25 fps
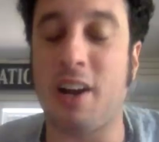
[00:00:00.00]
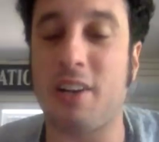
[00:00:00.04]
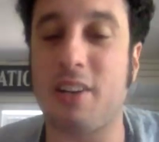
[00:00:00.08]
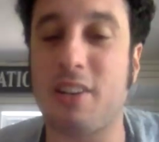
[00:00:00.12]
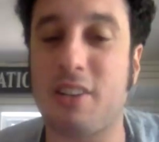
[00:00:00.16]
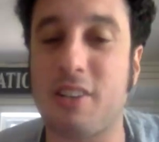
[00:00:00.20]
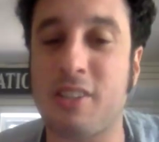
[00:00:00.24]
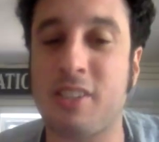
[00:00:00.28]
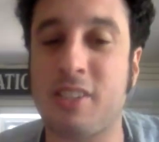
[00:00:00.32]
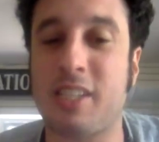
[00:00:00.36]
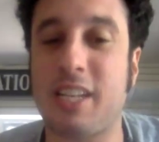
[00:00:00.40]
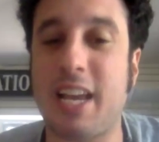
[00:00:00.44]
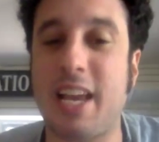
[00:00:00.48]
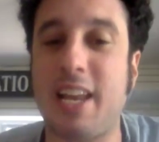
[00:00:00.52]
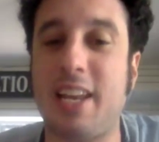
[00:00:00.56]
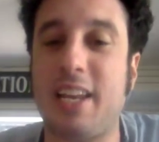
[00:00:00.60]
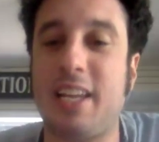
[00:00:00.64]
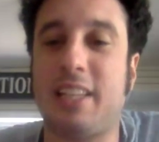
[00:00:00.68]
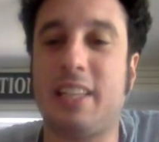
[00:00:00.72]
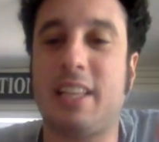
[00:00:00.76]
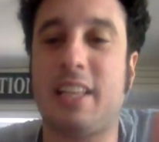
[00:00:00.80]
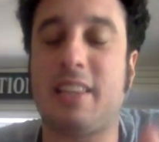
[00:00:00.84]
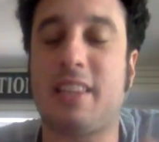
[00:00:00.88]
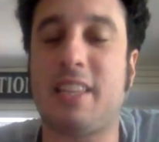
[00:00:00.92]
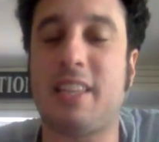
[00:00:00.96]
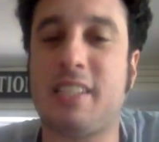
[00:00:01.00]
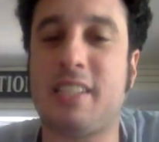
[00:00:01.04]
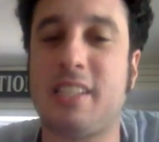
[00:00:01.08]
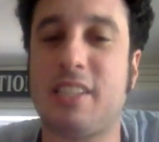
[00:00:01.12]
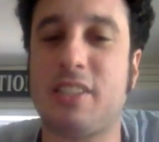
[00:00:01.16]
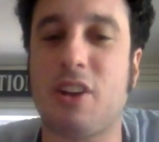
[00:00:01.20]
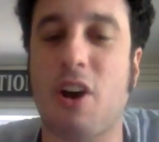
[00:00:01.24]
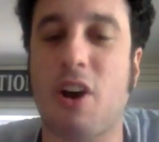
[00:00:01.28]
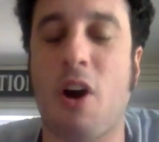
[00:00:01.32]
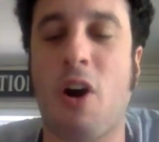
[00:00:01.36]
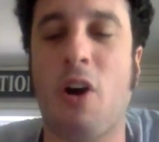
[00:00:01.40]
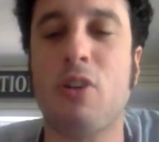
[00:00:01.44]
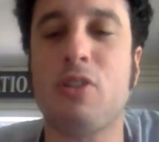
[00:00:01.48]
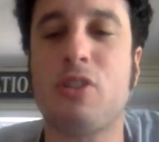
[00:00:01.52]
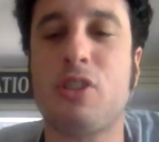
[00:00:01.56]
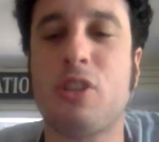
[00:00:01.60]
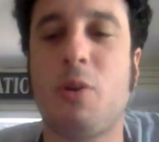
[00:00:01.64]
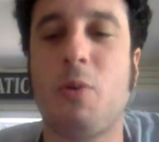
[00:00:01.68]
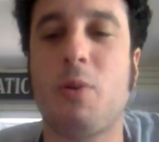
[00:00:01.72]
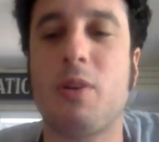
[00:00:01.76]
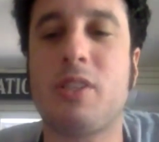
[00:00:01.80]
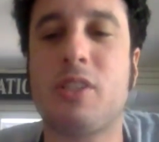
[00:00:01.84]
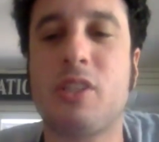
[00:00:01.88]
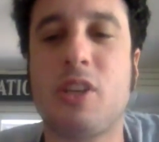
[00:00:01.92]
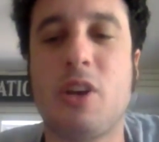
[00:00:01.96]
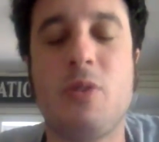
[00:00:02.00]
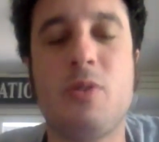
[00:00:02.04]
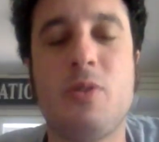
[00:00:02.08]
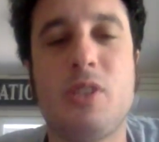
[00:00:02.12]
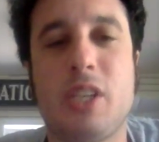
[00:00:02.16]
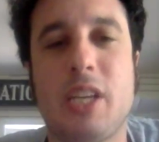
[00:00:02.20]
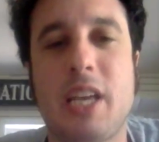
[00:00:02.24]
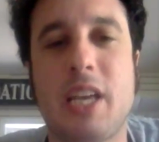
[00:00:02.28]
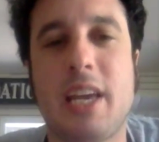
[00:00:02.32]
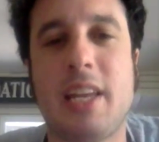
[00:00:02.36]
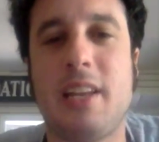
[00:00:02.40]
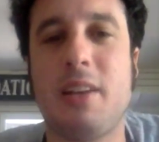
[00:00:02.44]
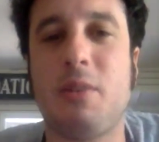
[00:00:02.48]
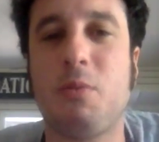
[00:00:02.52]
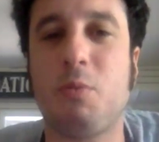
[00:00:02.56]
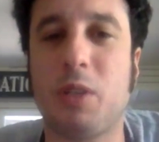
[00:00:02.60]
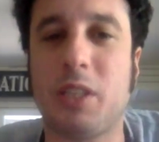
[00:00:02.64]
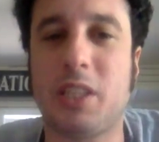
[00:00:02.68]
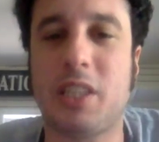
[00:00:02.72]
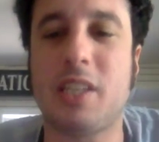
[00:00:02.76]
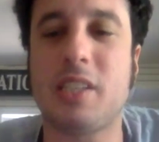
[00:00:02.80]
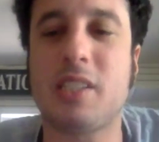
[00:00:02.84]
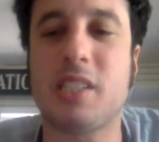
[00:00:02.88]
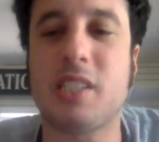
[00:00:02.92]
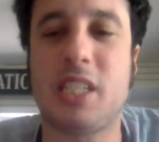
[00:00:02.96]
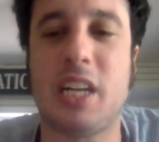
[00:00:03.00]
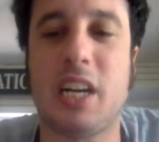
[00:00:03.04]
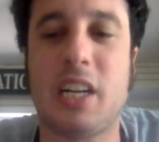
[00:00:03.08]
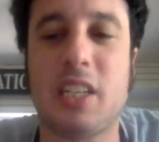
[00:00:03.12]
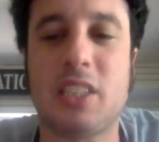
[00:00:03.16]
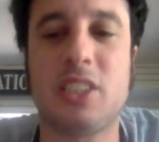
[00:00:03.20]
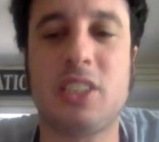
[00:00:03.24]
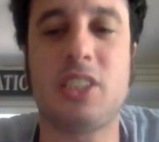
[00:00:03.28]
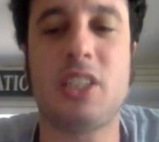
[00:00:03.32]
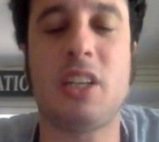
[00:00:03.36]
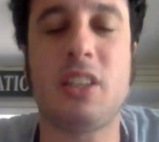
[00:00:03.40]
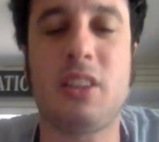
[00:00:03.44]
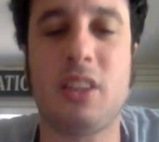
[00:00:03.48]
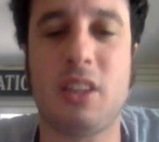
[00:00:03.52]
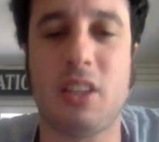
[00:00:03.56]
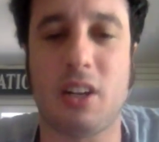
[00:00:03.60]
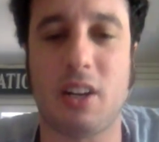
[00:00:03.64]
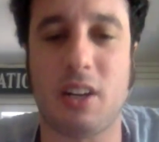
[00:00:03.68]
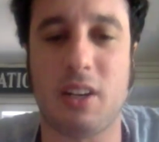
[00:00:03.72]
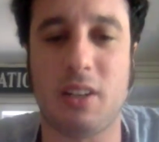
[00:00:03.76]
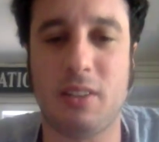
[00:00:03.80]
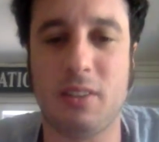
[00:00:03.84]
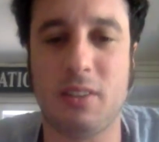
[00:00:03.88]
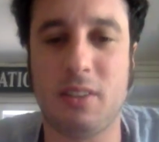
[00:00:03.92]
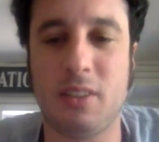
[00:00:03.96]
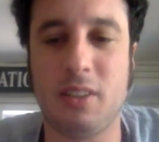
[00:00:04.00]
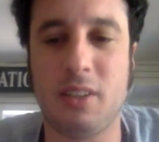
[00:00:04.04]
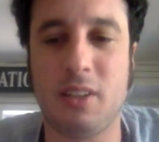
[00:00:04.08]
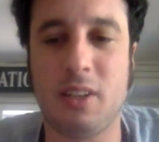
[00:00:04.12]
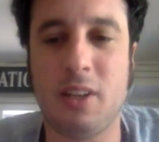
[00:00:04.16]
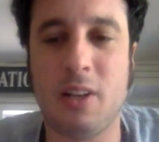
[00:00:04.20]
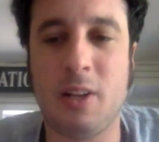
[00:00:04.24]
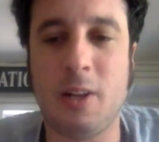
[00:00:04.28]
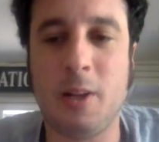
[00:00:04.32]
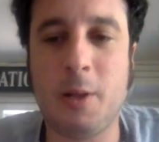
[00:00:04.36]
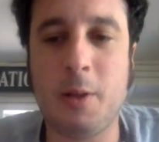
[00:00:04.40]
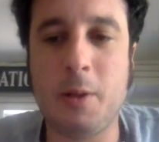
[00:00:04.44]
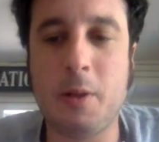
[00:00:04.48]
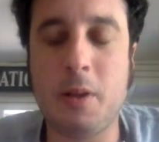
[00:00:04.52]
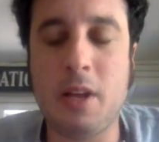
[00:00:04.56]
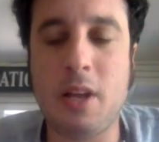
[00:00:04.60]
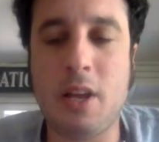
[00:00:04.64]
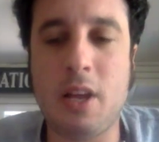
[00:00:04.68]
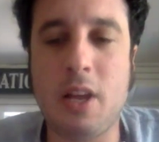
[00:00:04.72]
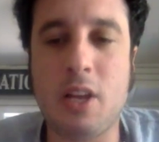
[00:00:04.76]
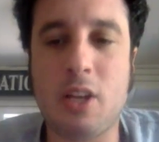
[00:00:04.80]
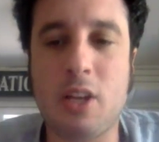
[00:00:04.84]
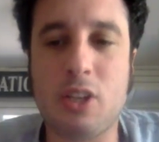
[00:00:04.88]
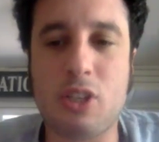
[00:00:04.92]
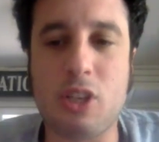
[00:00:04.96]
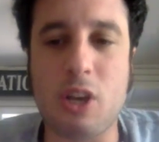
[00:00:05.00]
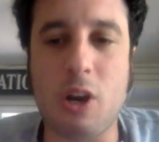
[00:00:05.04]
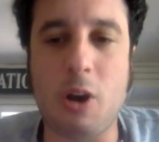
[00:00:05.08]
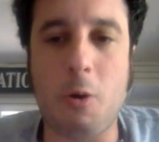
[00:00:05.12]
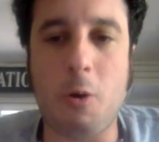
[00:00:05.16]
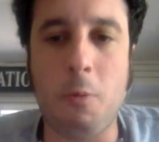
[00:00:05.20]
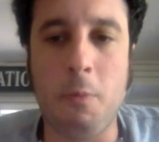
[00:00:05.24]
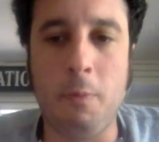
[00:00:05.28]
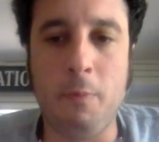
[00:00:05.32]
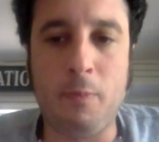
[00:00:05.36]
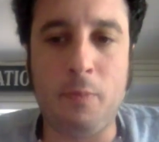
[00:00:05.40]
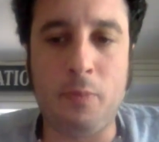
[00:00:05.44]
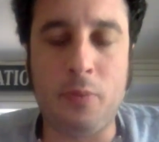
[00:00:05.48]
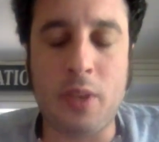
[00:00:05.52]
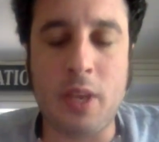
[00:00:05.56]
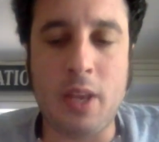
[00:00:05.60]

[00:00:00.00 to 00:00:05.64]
understanding that this is also associated with this nakshatra. So